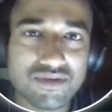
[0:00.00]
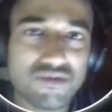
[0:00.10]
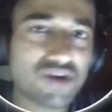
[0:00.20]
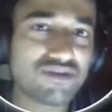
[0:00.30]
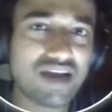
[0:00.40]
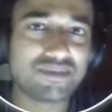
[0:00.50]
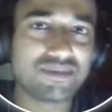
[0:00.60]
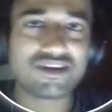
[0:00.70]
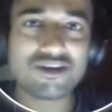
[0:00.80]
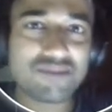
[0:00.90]
what will
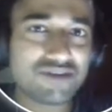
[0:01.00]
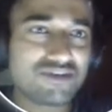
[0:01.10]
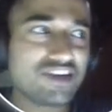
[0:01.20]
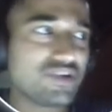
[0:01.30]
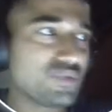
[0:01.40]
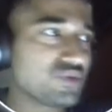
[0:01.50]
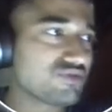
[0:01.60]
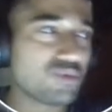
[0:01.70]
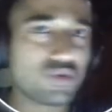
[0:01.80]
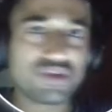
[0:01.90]
happen? The government will lose
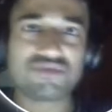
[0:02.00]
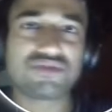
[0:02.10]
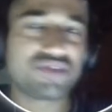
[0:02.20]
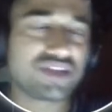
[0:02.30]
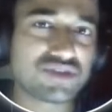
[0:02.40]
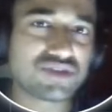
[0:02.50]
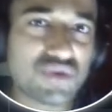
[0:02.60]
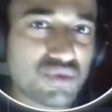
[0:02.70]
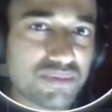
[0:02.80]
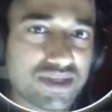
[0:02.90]
more than 50,000
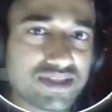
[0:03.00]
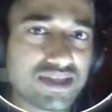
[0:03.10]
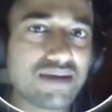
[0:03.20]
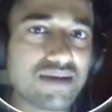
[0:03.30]
crore rupees.